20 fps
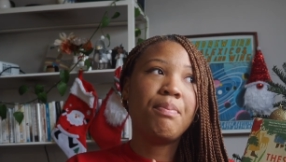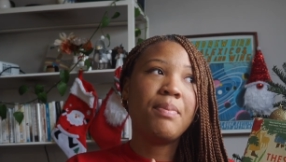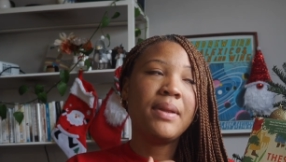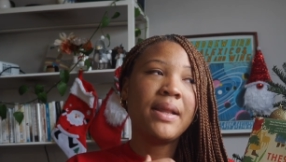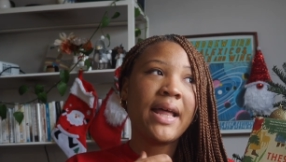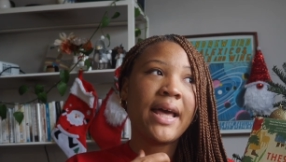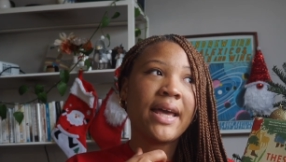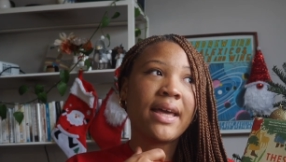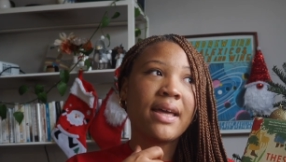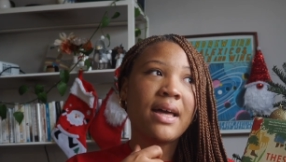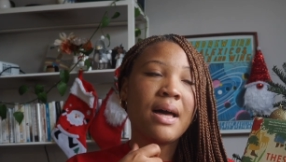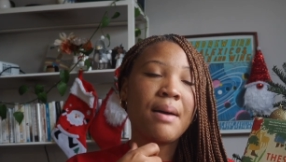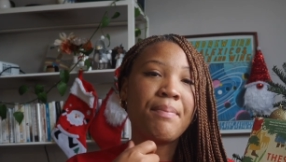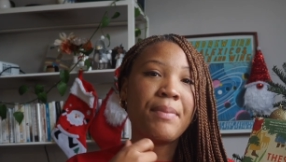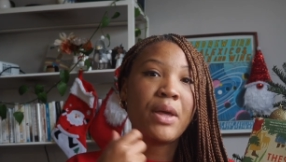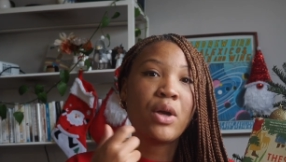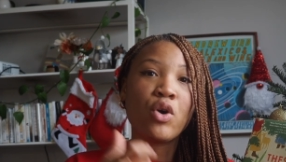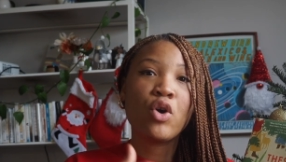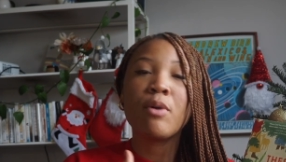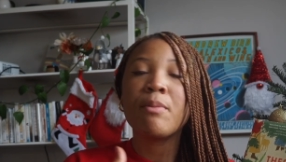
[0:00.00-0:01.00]
like,
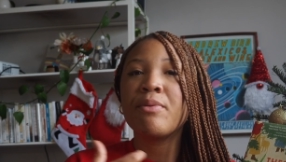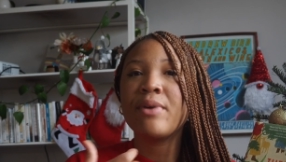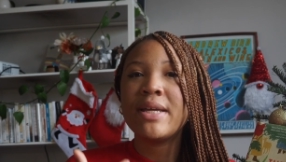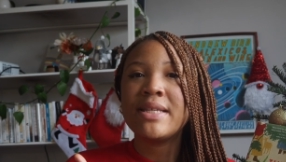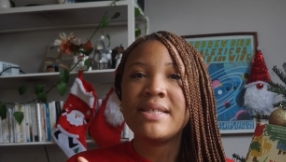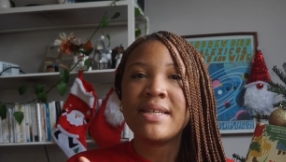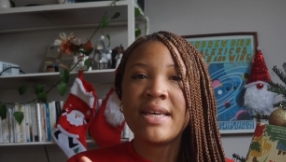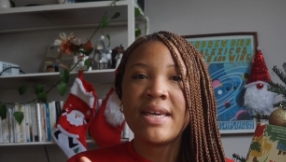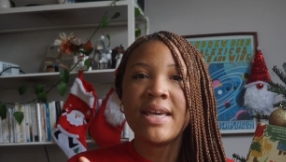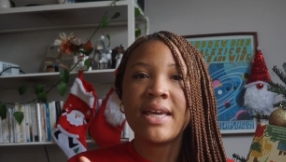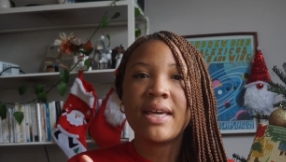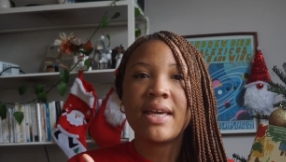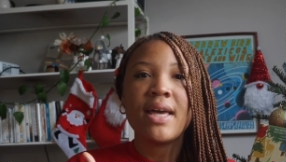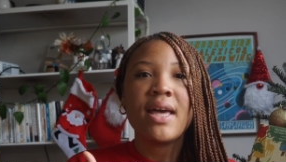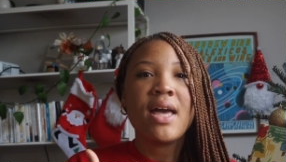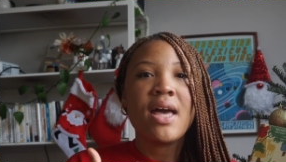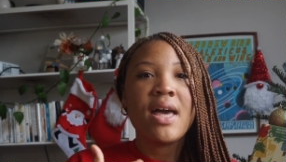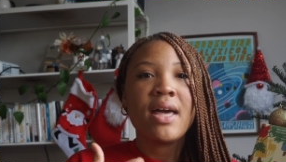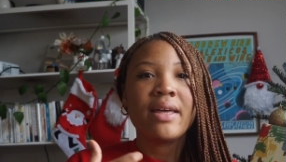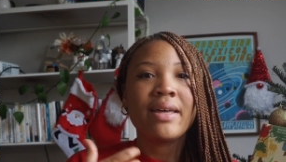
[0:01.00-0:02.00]
incorporating
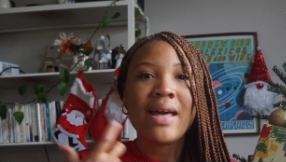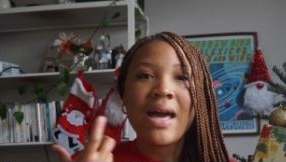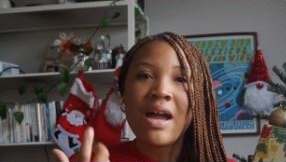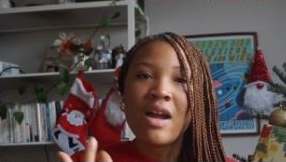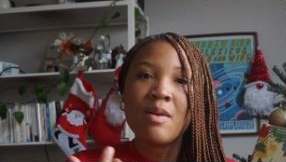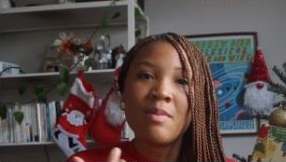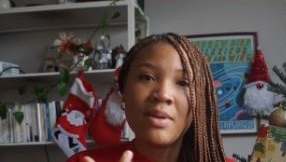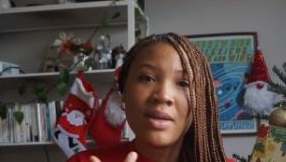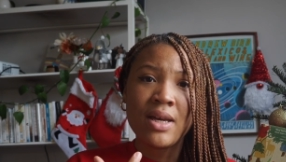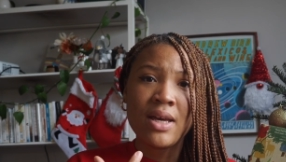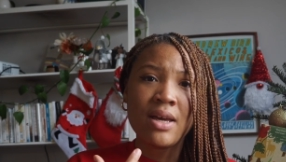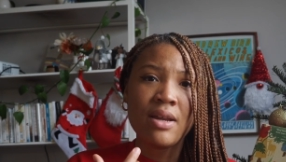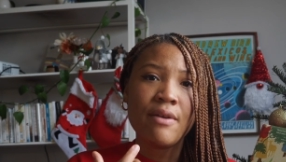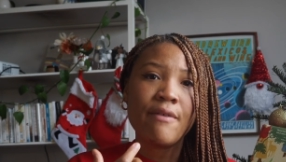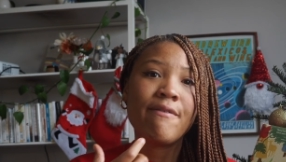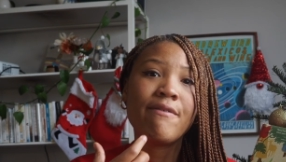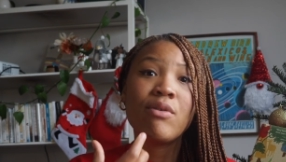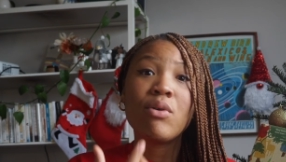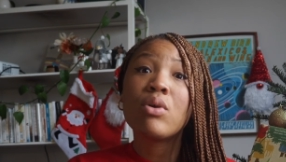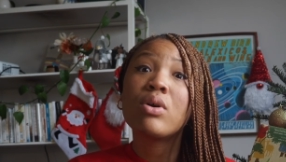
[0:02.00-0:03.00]
Caribbean
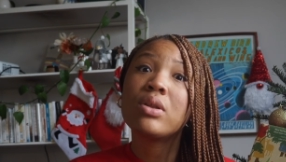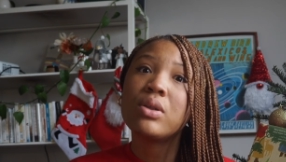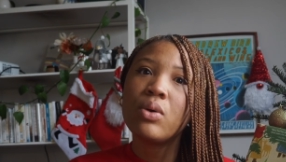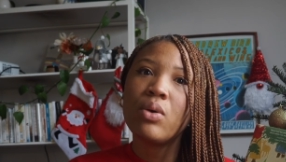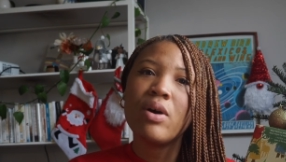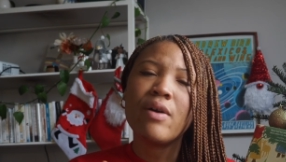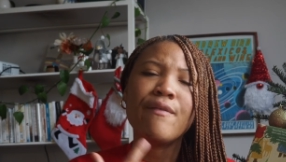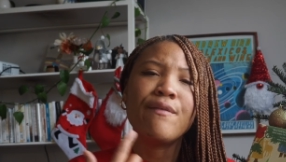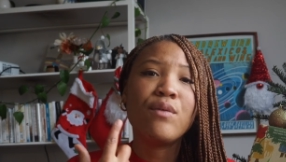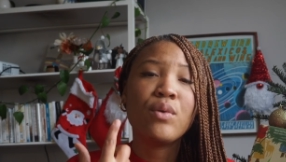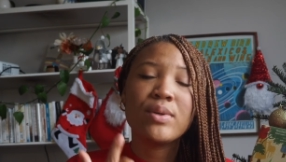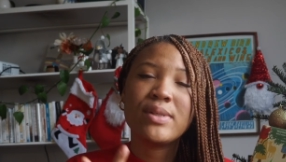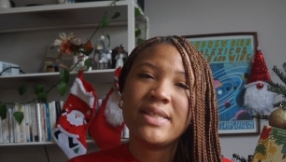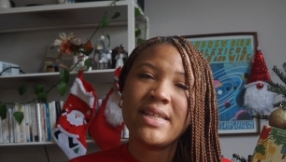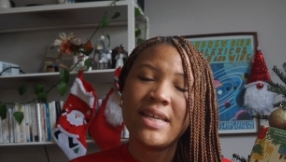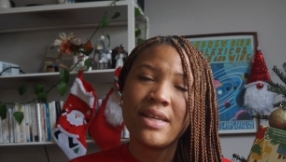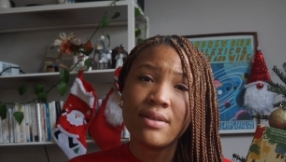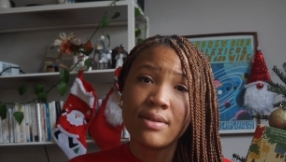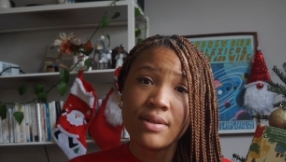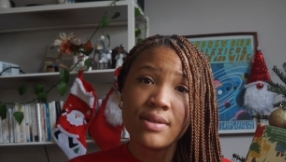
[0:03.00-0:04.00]
folklore and folk
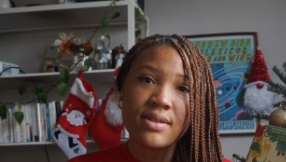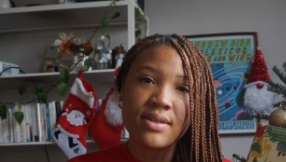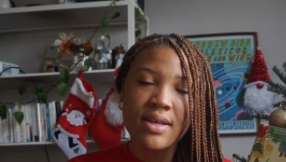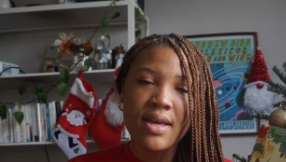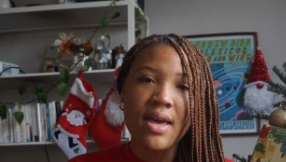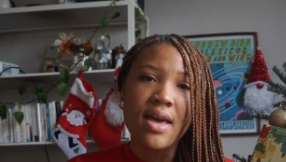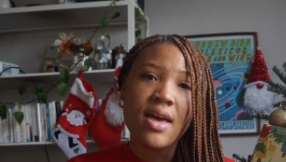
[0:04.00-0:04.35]
tales.